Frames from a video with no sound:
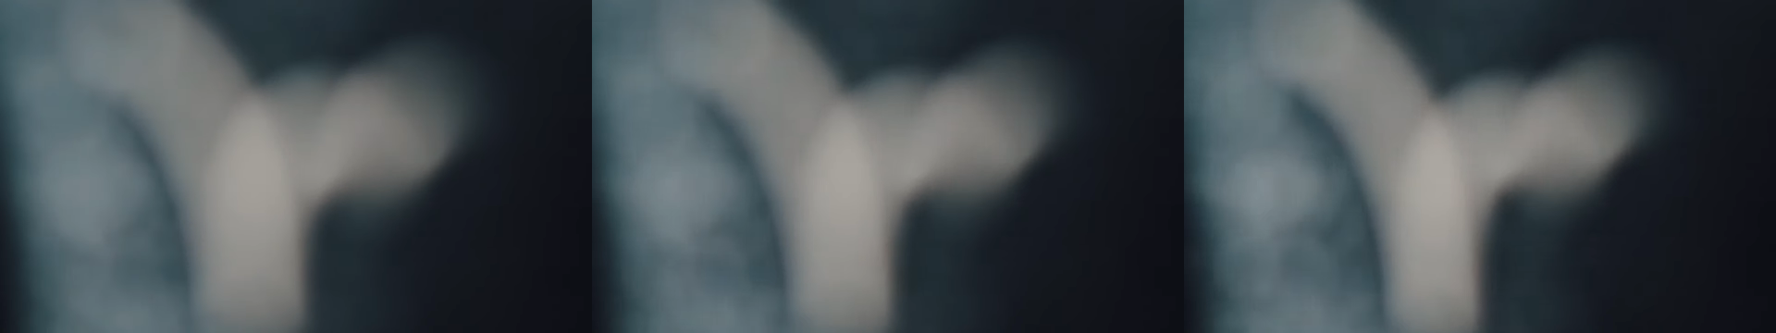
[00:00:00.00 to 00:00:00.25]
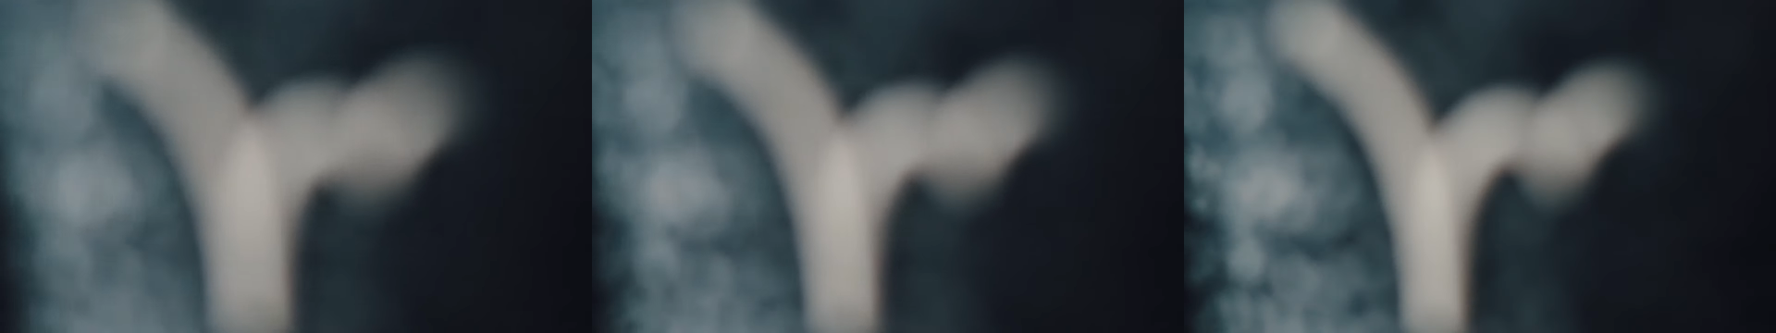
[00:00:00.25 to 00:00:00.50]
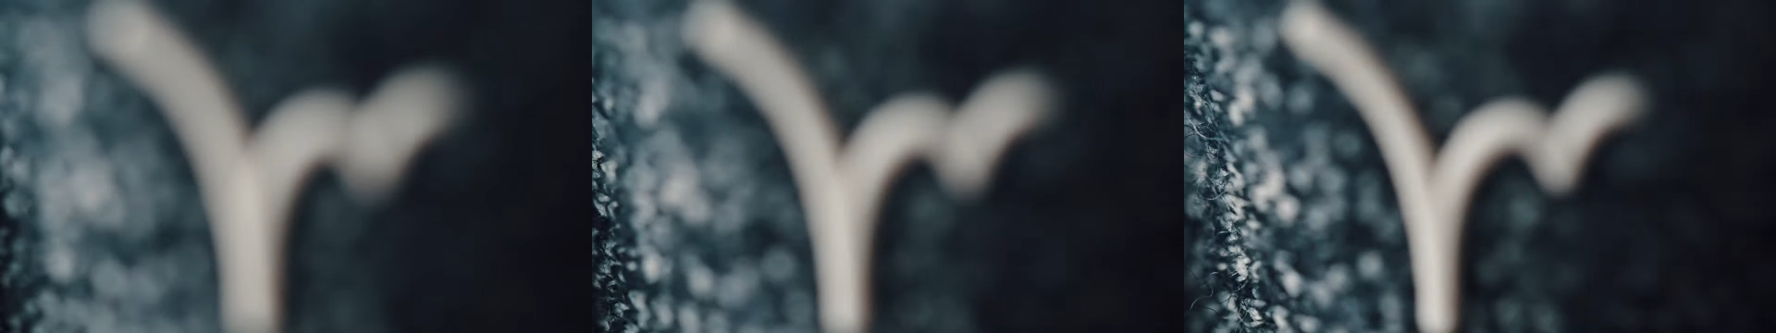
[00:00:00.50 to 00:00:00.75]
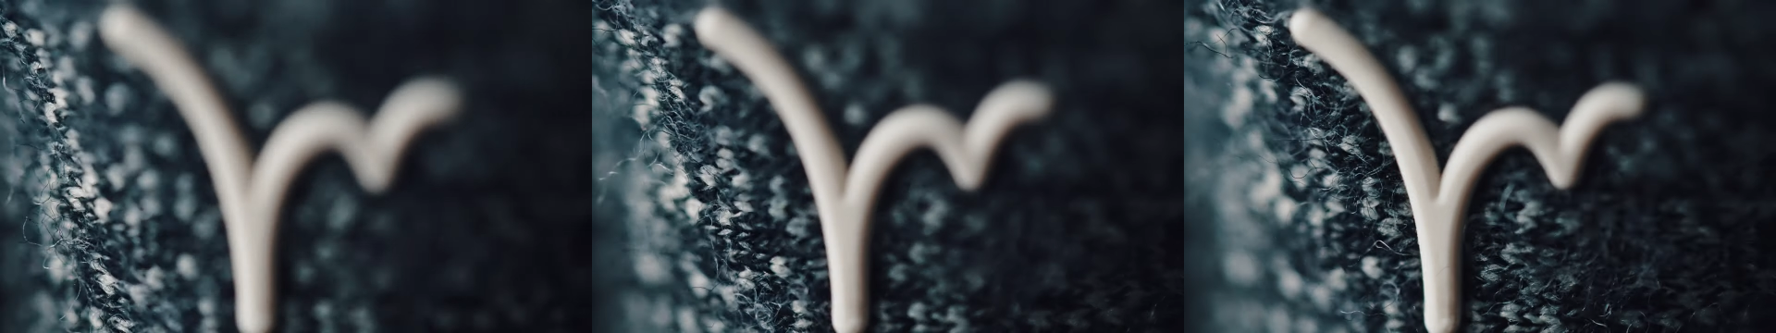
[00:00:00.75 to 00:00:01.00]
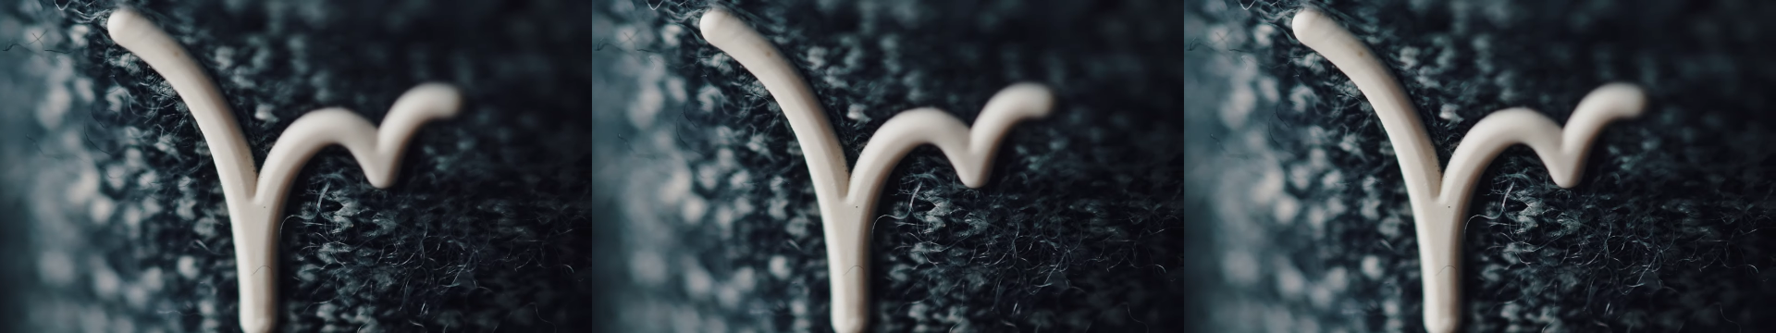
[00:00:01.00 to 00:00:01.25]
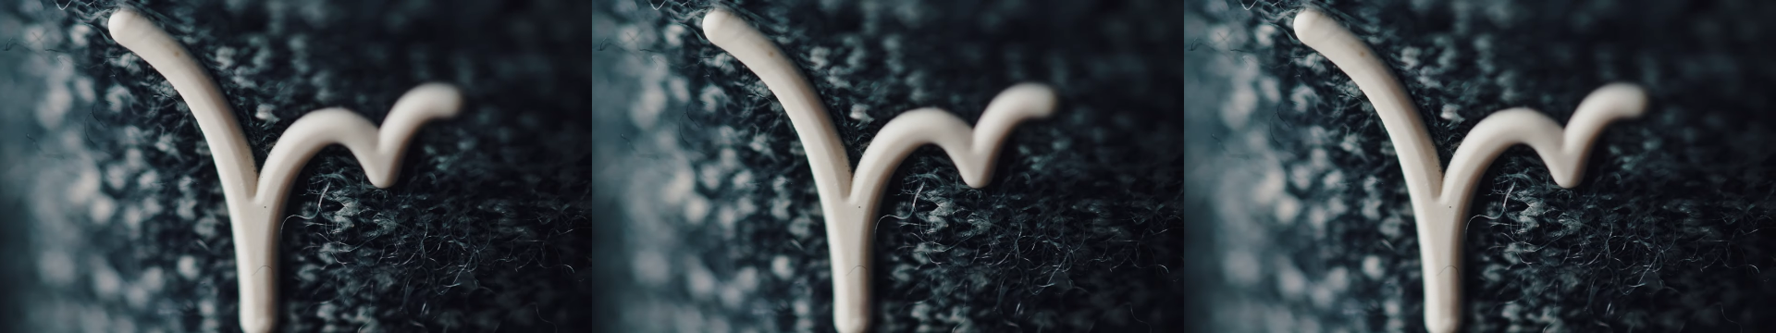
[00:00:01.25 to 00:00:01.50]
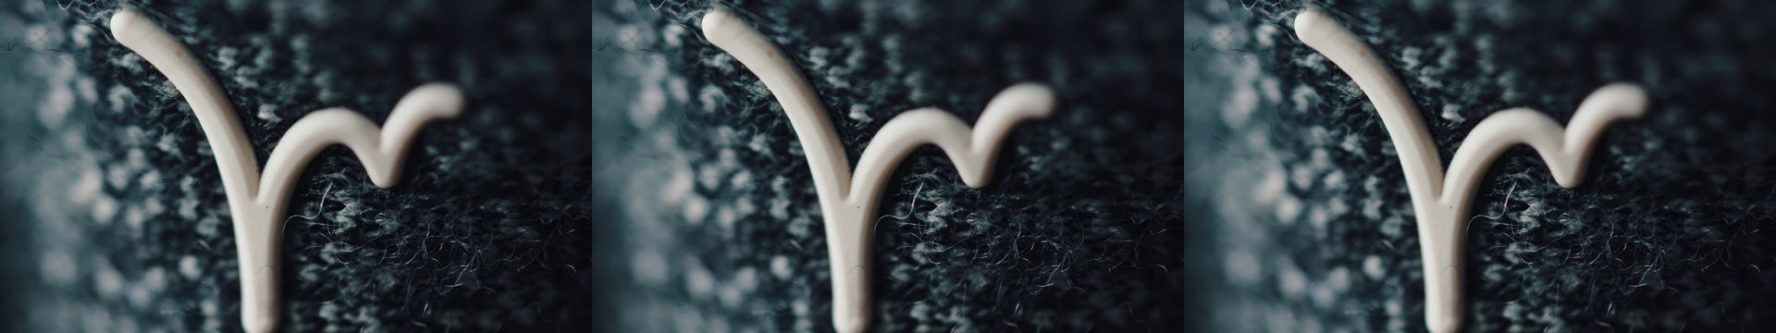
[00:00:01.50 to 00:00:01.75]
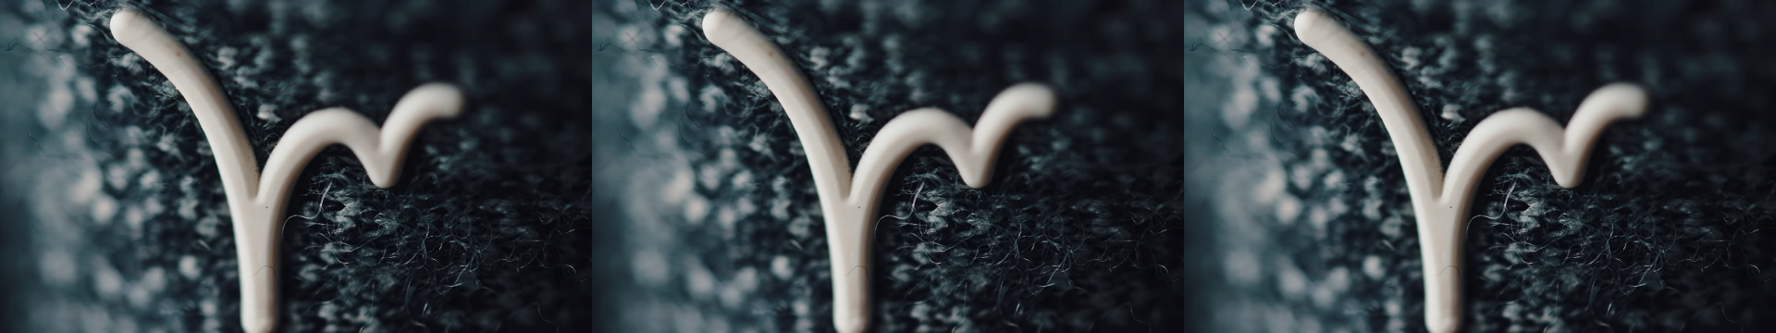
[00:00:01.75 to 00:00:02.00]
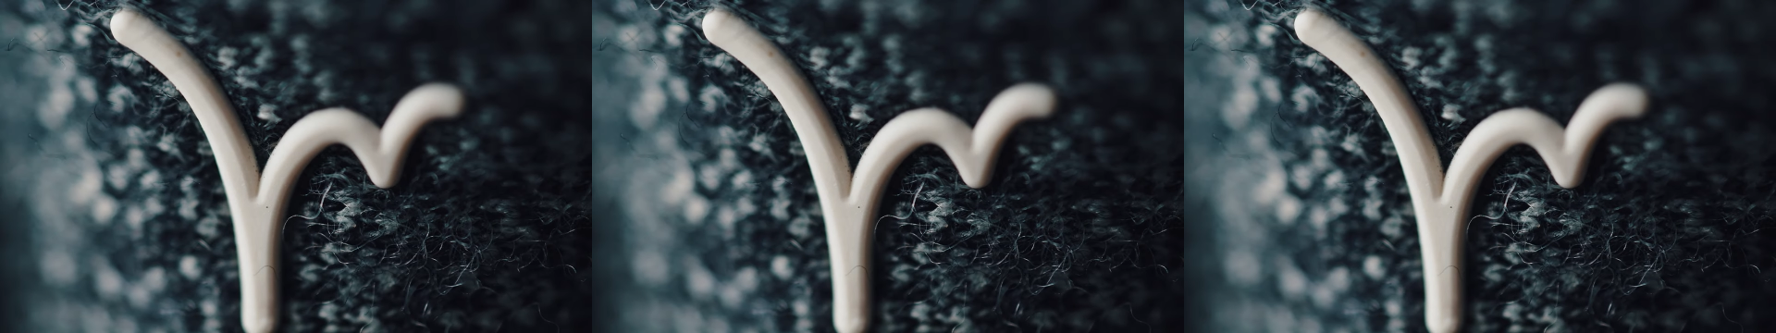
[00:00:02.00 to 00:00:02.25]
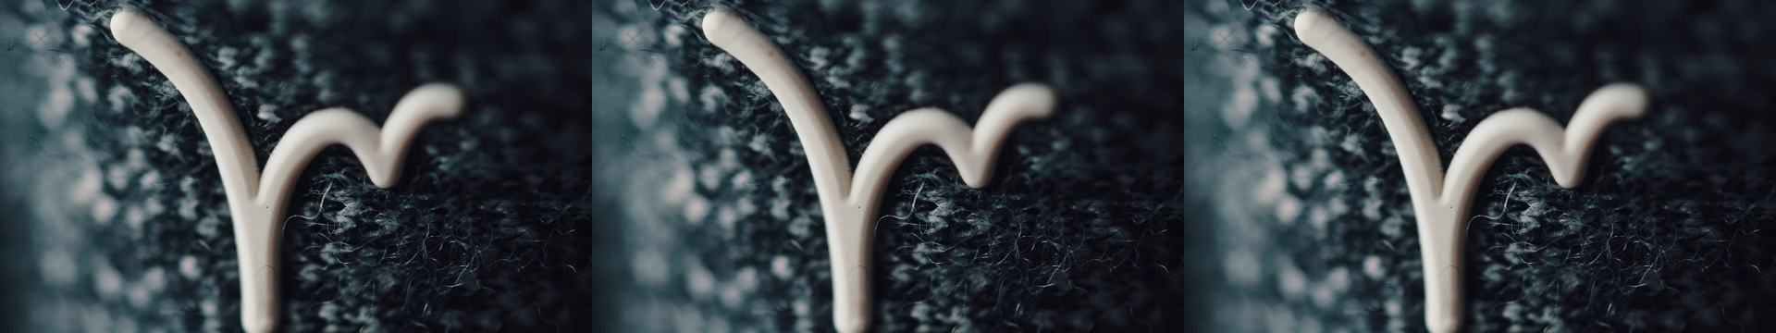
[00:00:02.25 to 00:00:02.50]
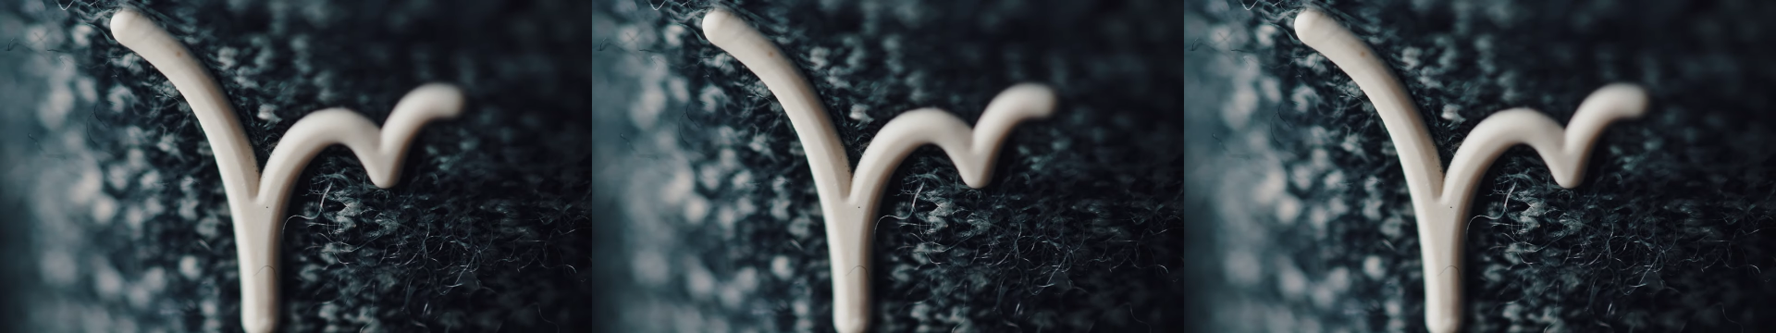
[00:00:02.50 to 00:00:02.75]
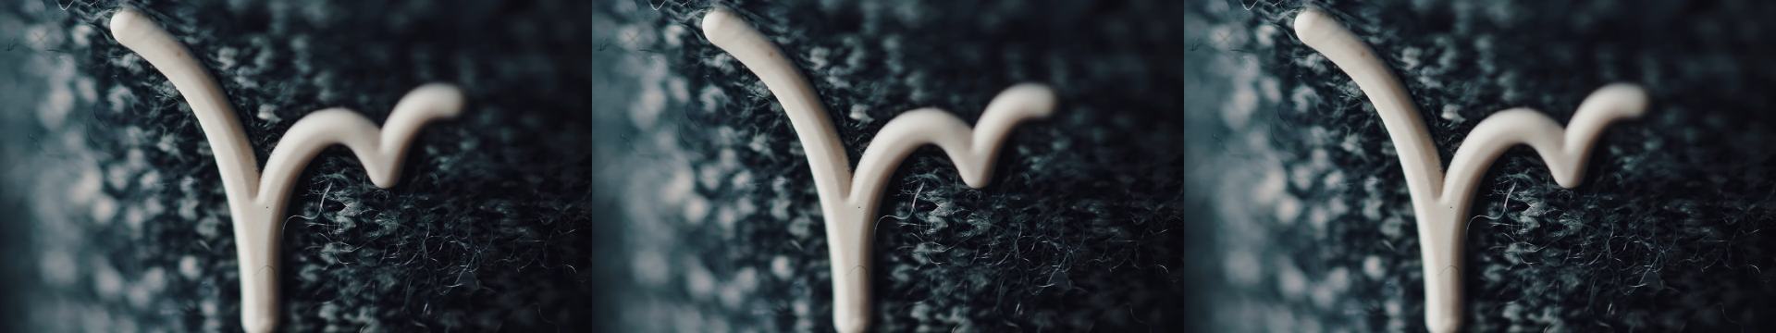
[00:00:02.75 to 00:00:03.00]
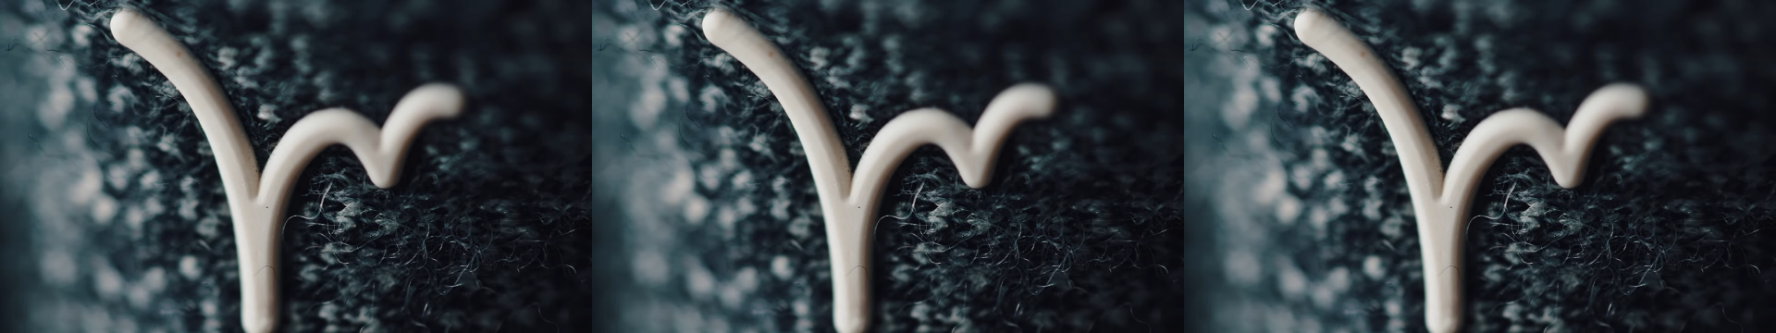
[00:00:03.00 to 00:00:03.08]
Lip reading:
Nobody's mouth can be seen.